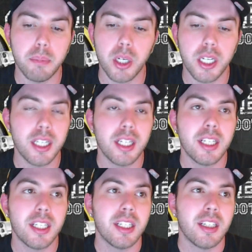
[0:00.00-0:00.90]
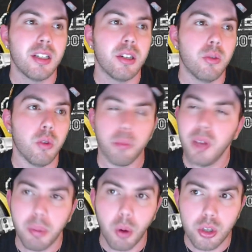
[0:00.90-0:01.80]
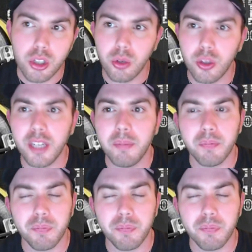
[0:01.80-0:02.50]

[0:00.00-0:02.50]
But with me personally,